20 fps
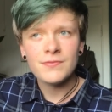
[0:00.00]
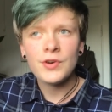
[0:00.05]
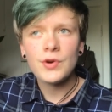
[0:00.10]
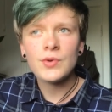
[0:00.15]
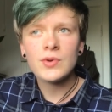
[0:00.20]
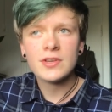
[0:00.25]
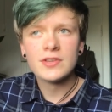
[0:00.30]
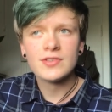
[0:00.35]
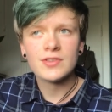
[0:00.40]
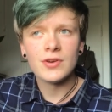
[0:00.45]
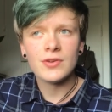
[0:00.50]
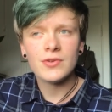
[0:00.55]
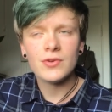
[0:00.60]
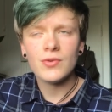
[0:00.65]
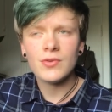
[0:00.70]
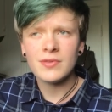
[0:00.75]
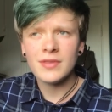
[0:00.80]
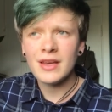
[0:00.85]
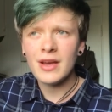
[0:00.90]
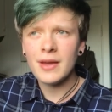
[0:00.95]
focus on
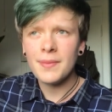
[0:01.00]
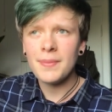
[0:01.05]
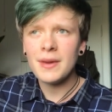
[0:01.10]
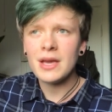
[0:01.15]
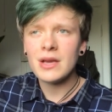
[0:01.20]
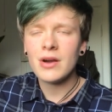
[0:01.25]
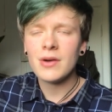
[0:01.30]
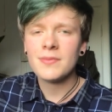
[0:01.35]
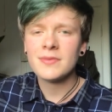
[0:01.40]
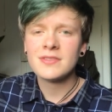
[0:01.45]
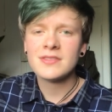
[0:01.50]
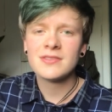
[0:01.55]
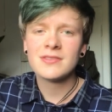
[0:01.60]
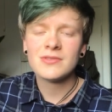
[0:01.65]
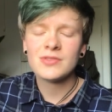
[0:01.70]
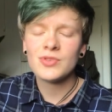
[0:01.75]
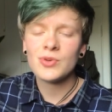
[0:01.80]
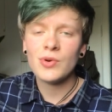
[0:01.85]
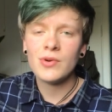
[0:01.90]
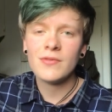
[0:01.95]
or that I pick up as
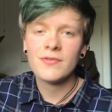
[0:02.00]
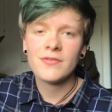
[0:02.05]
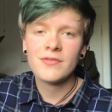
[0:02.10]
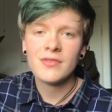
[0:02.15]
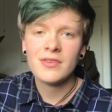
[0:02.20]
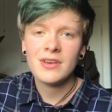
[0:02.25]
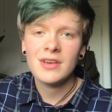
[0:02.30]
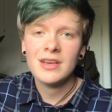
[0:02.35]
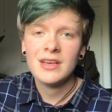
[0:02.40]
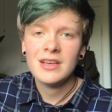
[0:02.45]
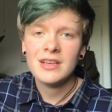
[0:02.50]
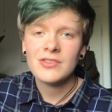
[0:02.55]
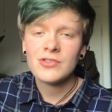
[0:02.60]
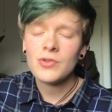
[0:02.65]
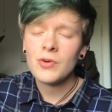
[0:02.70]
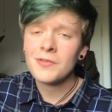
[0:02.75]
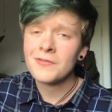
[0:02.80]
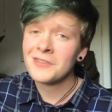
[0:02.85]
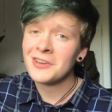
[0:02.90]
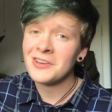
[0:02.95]
sort
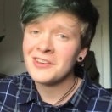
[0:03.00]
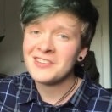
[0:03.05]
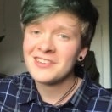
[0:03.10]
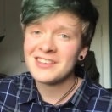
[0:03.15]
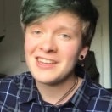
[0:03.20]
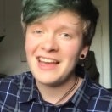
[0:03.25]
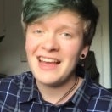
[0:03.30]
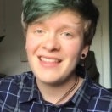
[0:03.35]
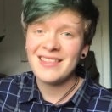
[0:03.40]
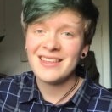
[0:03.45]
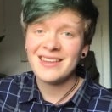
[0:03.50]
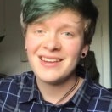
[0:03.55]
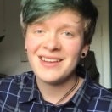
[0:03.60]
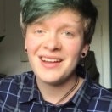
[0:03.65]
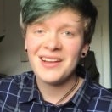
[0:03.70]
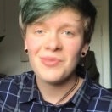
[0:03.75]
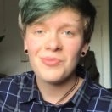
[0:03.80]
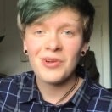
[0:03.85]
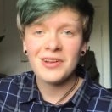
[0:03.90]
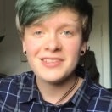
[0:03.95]
of good, and then
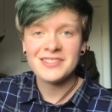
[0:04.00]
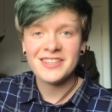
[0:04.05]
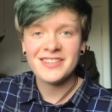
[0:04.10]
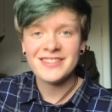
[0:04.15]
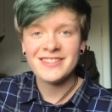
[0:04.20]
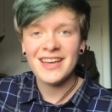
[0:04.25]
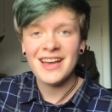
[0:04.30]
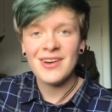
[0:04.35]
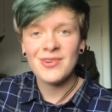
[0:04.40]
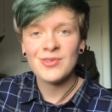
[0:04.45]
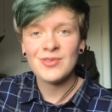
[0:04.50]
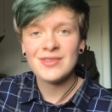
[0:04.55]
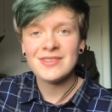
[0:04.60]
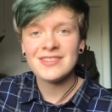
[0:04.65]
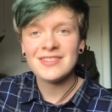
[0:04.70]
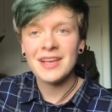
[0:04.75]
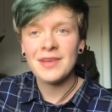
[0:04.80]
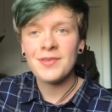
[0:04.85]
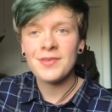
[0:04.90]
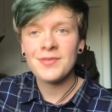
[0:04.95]
I write it down and
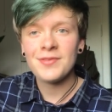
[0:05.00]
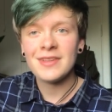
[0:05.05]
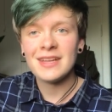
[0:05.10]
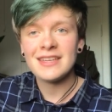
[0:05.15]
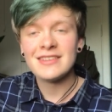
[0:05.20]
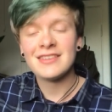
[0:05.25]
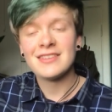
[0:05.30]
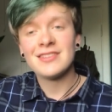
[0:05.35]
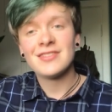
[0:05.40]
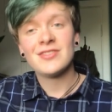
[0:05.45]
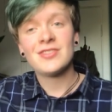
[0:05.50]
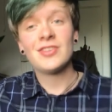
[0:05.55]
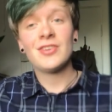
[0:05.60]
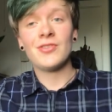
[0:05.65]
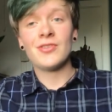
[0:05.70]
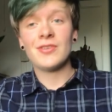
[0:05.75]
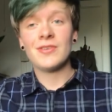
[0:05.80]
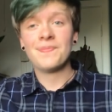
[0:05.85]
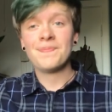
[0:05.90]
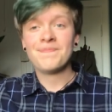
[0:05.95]
save it for later.
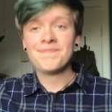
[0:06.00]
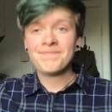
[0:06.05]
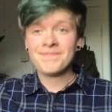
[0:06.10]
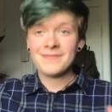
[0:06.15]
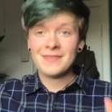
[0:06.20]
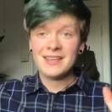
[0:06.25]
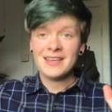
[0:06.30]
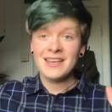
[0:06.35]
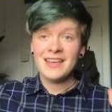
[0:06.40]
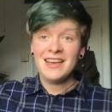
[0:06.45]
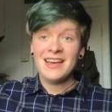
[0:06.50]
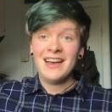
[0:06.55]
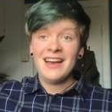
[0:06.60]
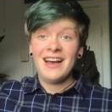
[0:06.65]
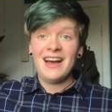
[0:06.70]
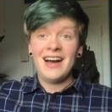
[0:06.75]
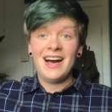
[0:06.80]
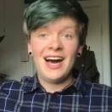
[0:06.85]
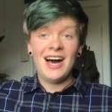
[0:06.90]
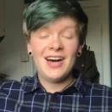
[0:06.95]
So,
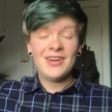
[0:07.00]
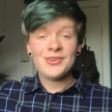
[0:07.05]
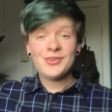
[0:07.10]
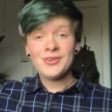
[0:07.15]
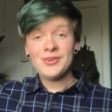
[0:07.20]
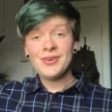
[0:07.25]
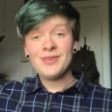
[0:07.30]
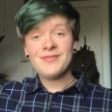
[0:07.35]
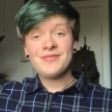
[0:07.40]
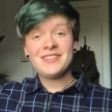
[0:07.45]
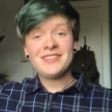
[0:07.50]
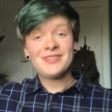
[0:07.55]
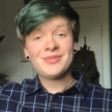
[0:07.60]
I don't know if